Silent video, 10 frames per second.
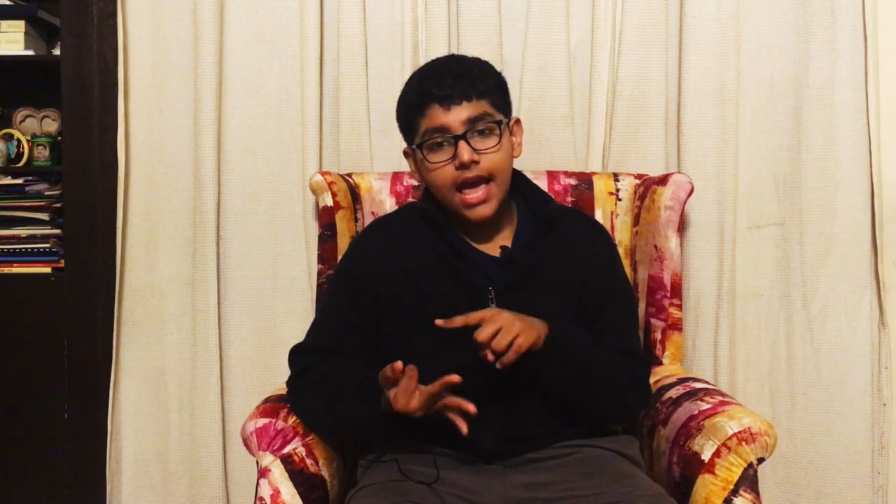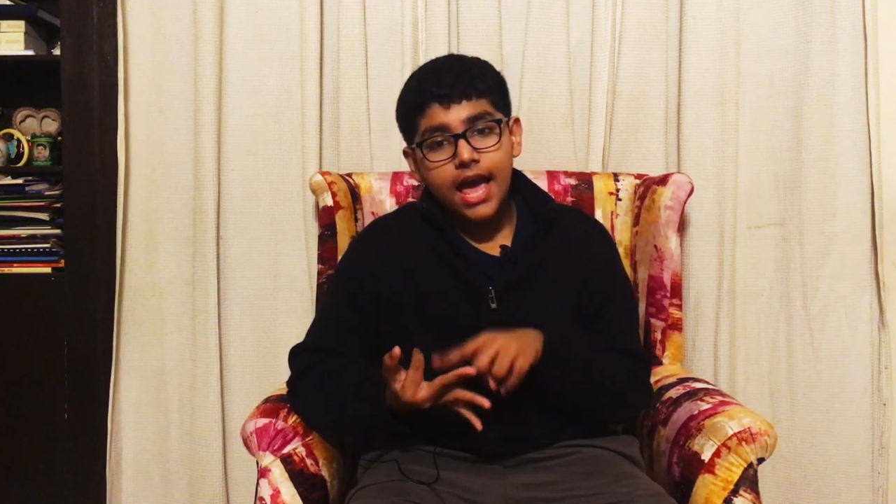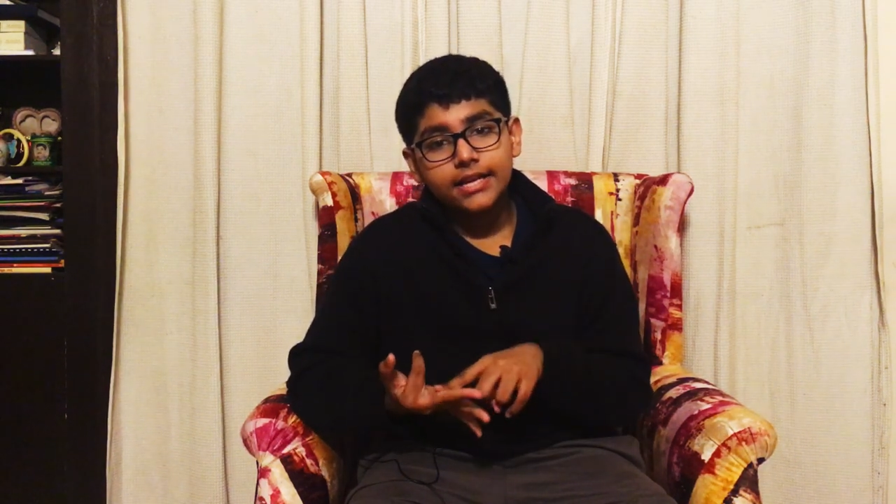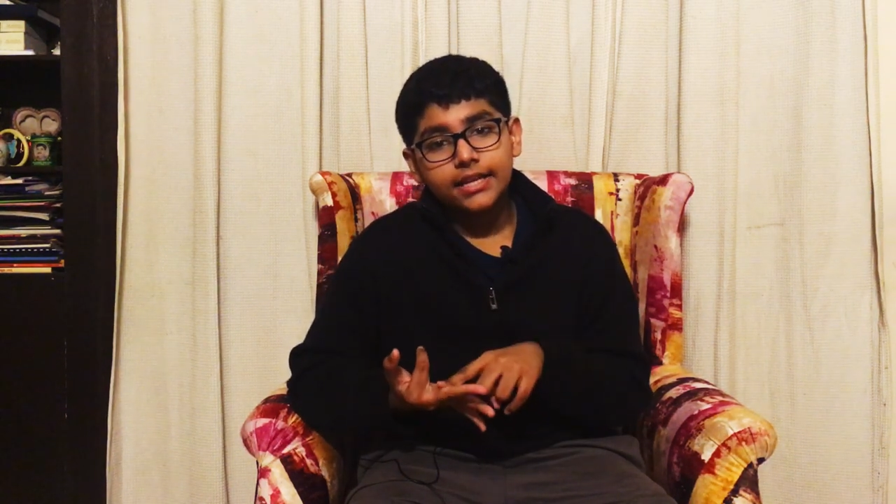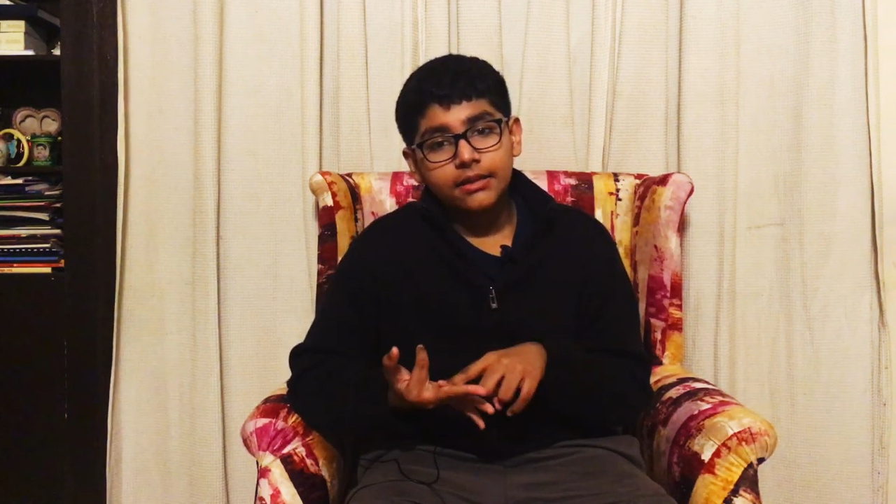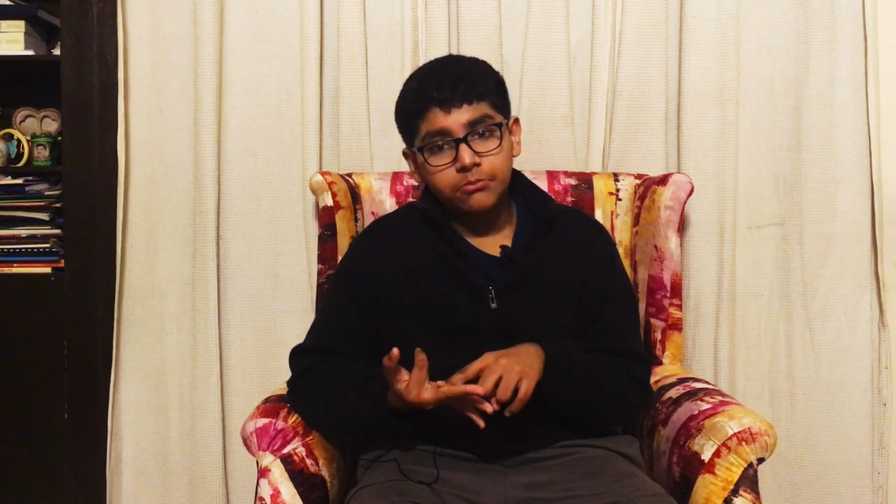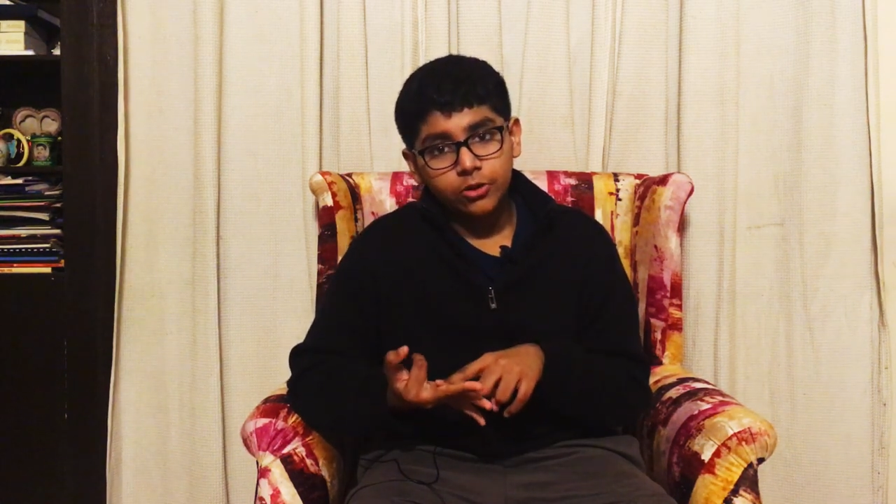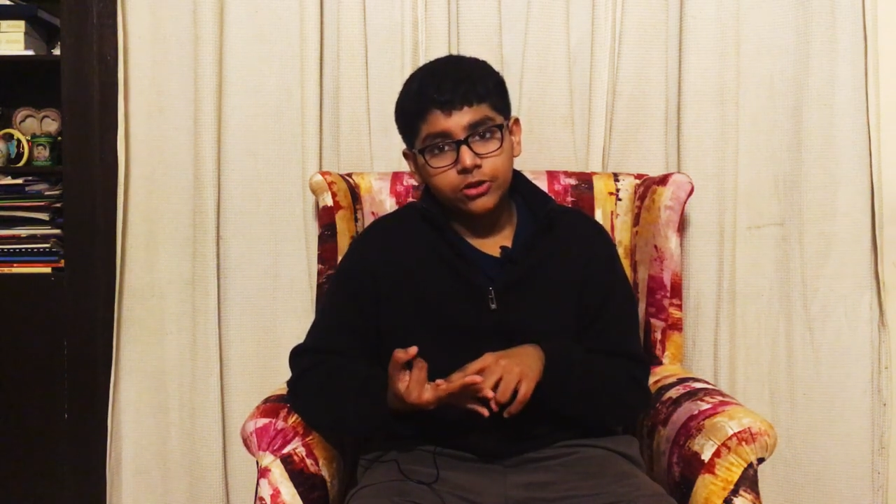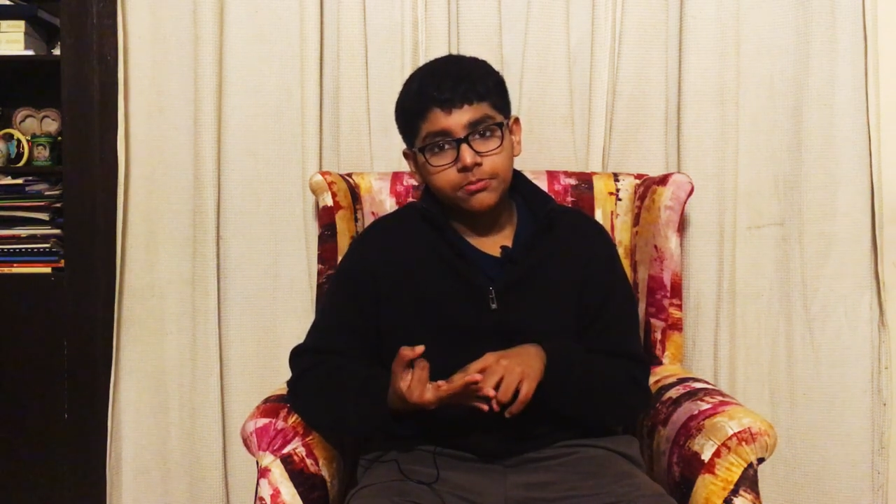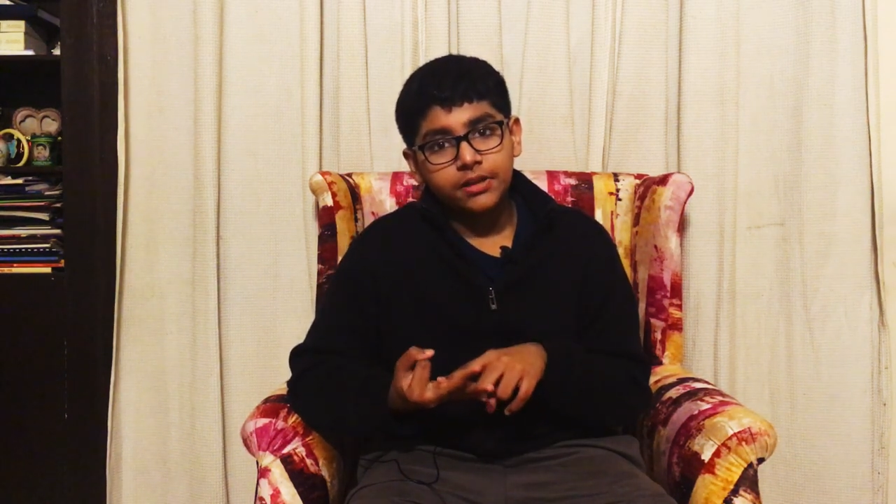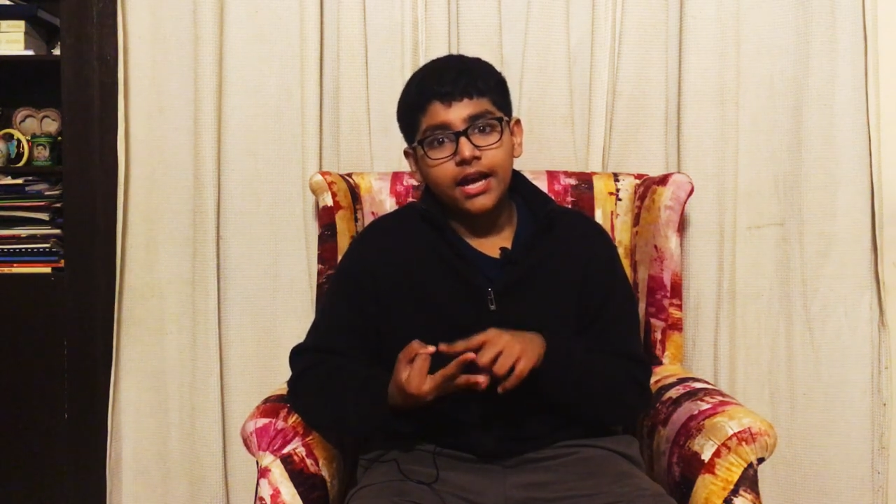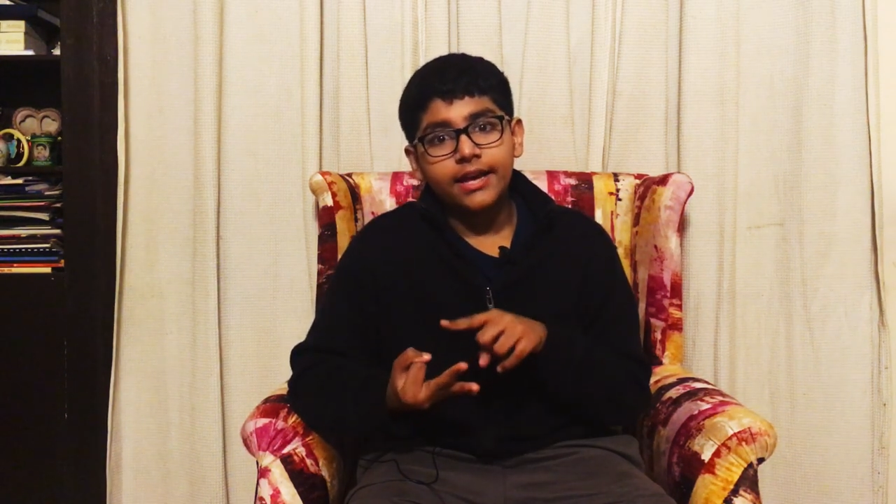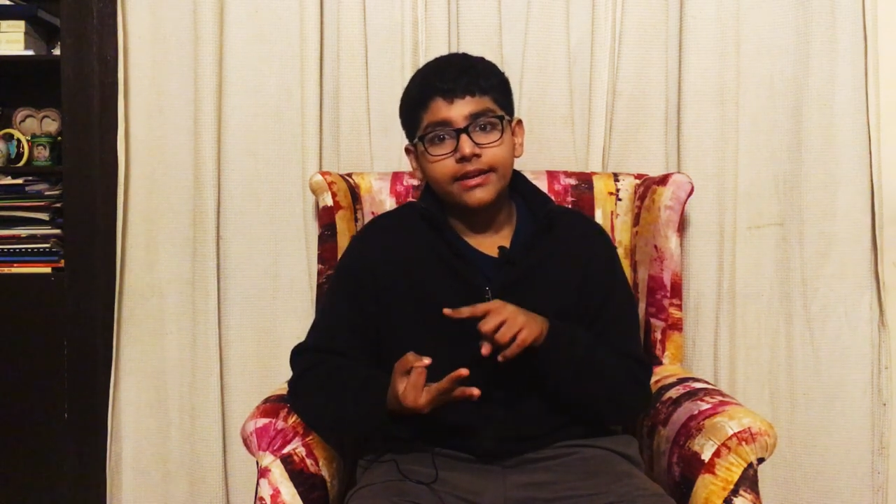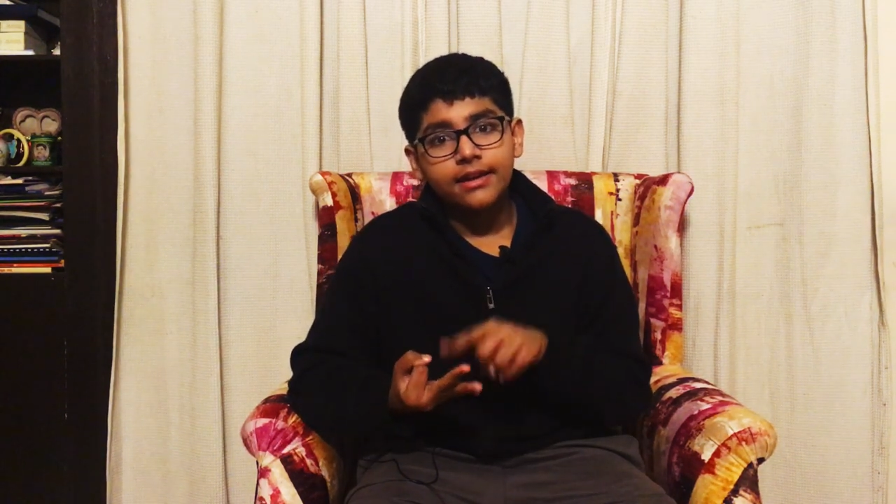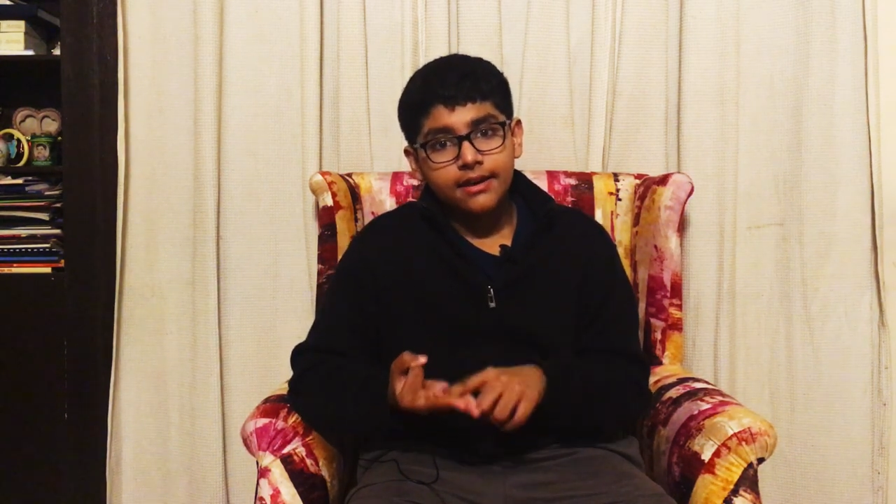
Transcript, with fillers: add, and multiply